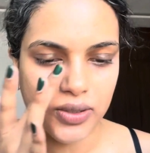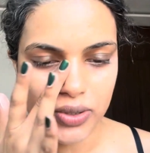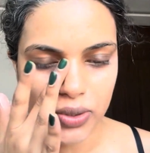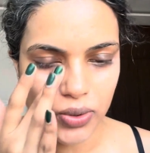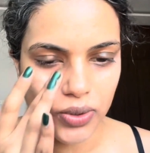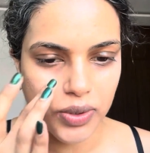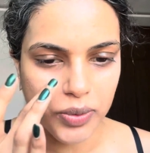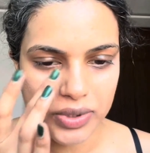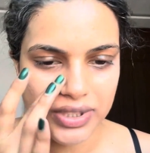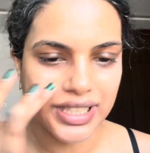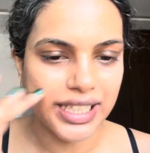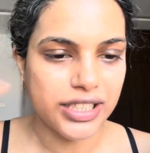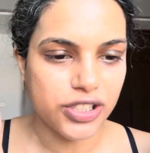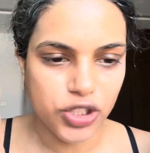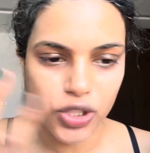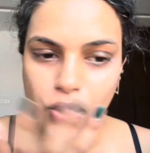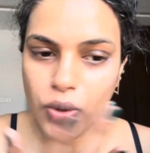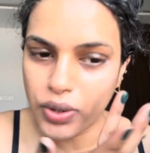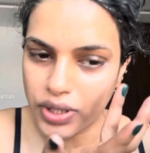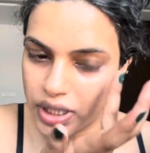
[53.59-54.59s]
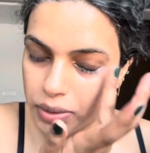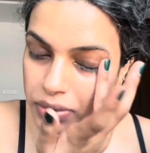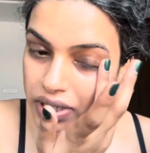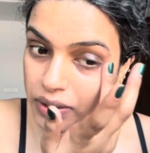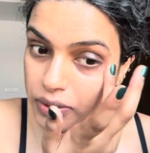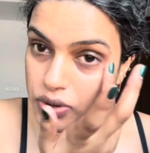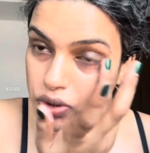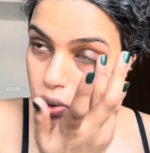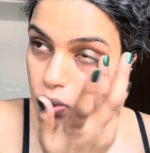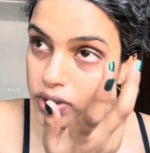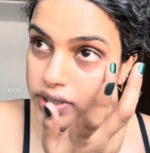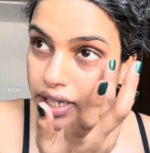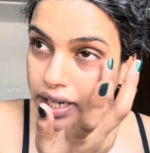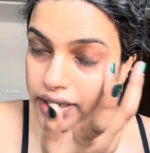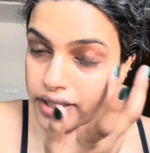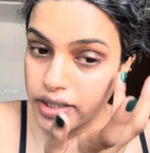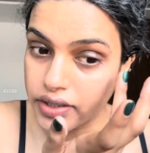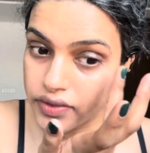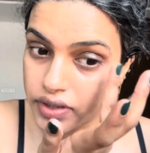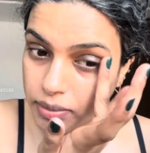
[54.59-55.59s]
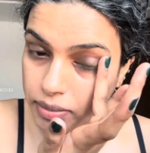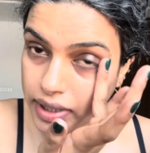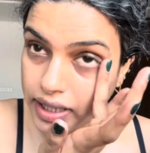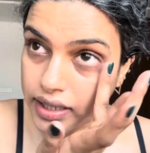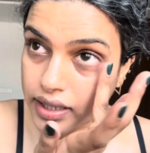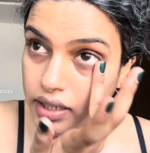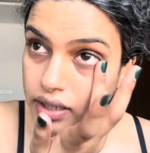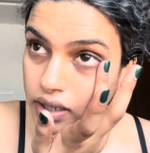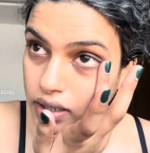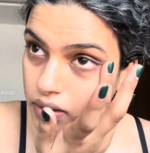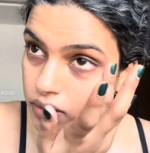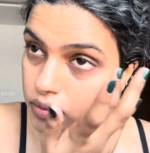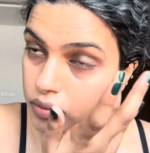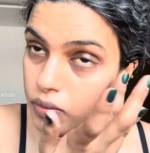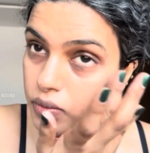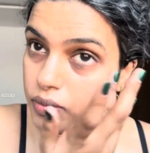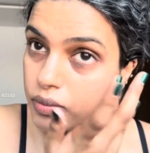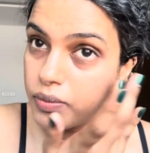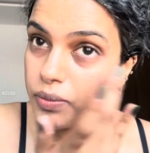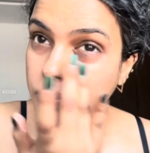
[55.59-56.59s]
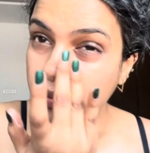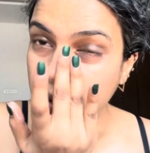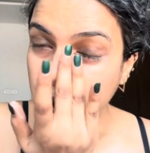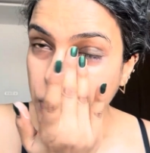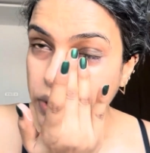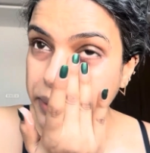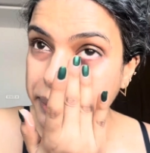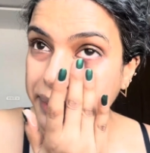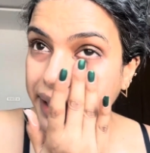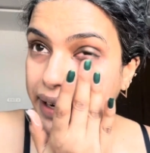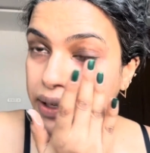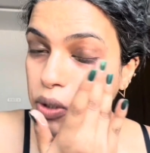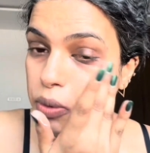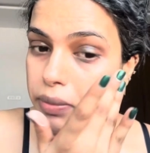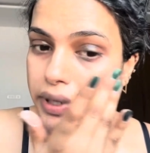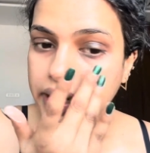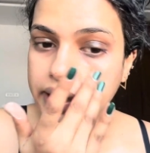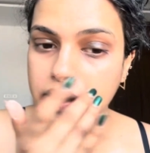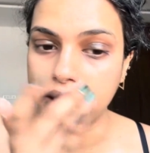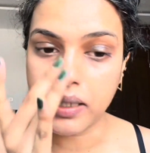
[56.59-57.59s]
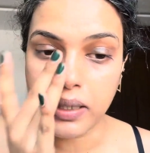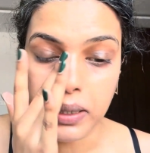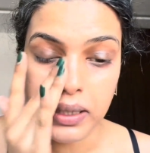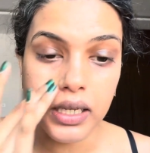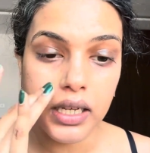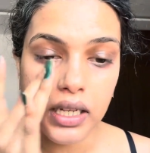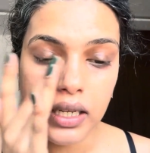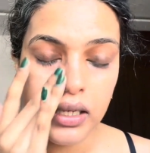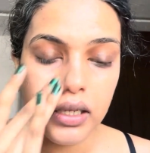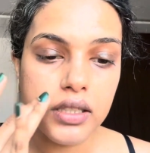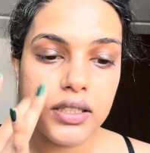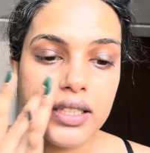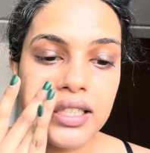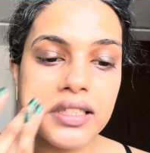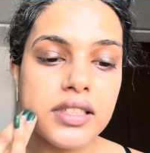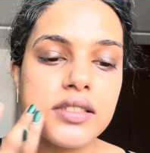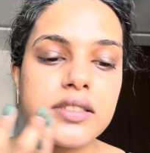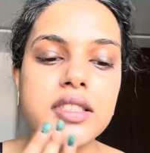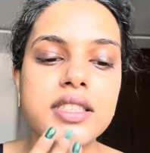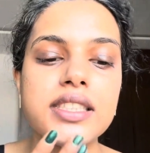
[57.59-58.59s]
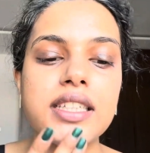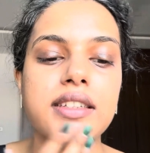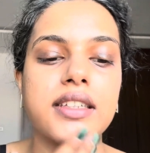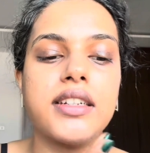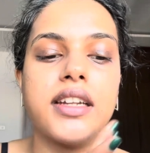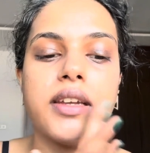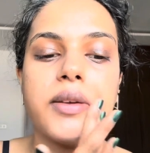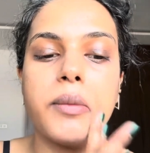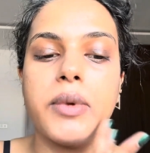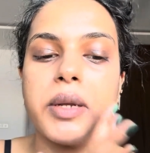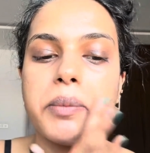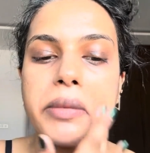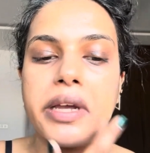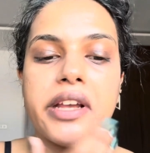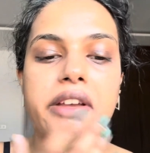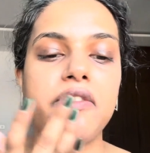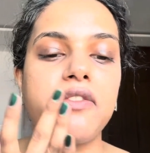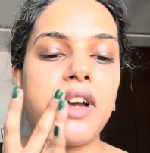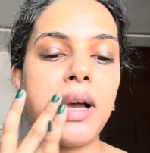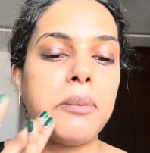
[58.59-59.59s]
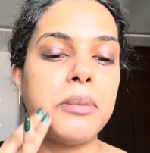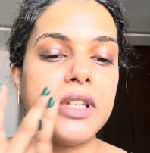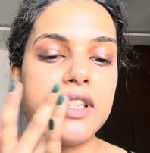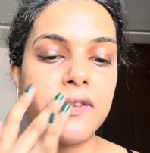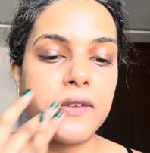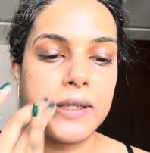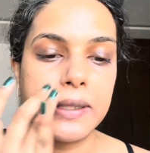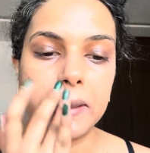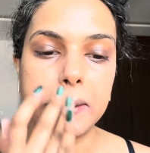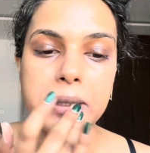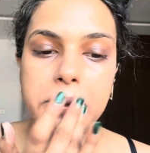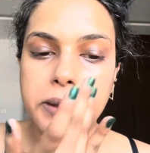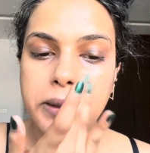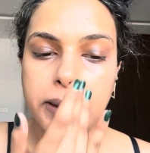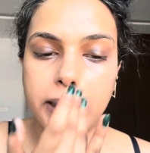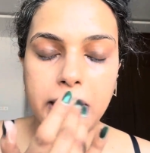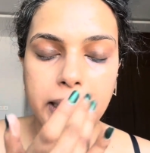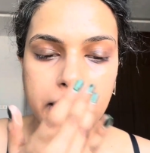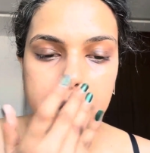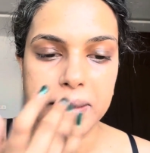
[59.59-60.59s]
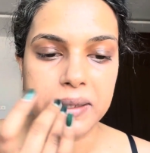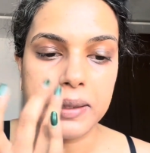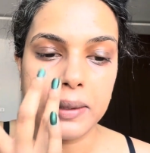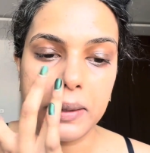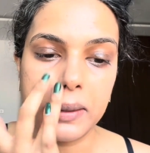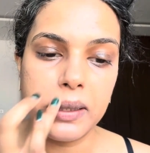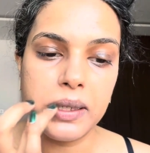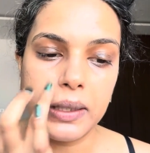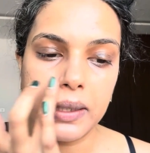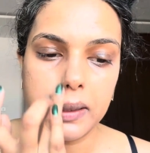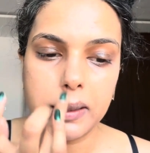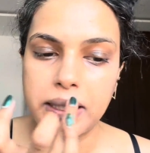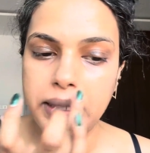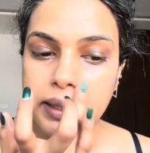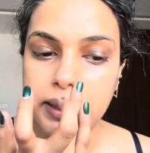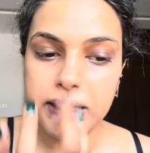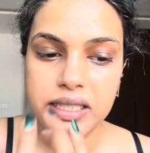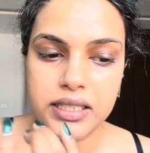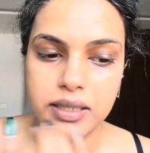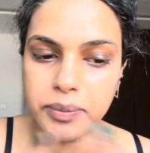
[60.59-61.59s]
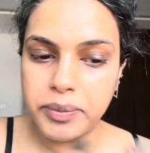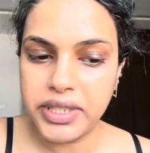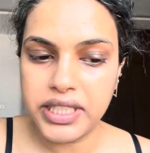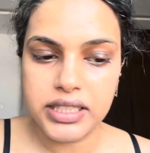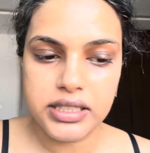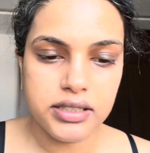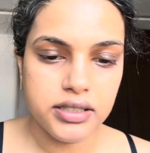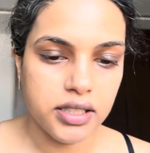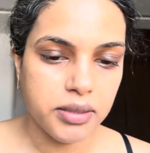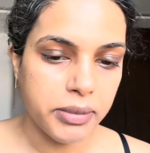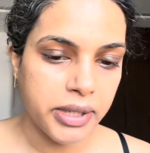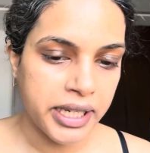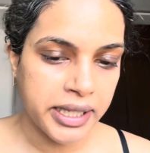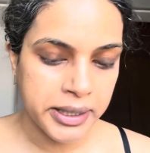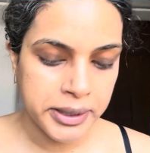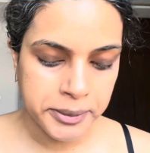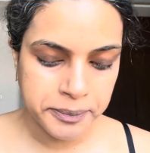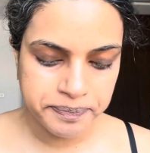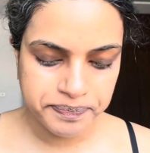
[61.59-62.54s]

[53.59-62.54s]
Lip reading: So it was like chill only, but I was so tired from like doing back to back things. And then I met my family for dinner at a place nearby,